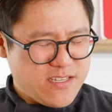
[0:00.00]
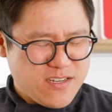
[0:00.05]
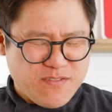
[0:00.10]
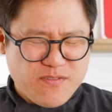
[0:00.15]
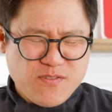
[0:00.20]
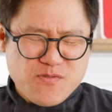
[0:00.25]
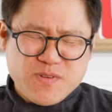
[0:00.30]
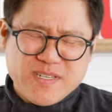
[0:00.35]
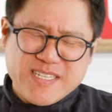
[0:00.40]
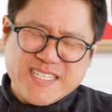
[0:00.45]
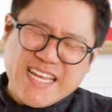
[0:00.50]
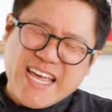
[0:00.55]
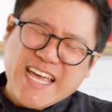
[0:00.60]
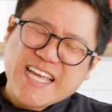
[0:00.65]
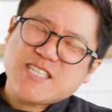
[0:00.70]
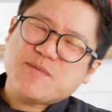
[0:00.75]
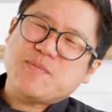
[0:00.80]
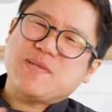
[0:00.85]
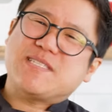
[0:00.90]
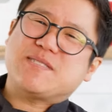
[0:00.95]
almost
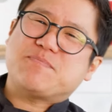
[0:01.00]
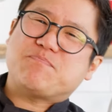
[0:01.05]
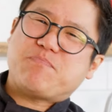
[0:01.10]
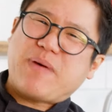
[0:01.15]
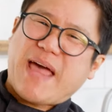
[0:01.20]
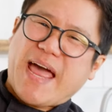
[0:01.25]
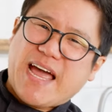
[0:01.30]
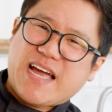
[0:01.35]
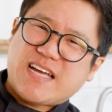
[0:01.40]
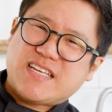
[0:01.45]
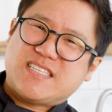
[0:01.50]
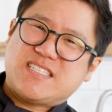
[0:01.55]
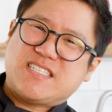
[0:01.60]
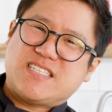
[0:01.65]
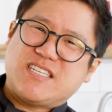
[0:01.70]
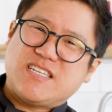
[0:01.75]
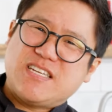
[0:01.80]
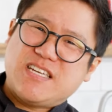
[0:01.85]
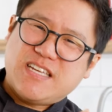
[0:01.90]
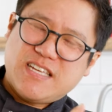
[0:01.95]
takes me back
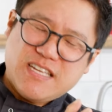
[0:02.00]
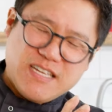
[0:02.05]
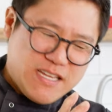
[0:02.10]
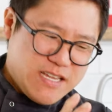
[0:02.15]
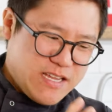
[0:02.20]
to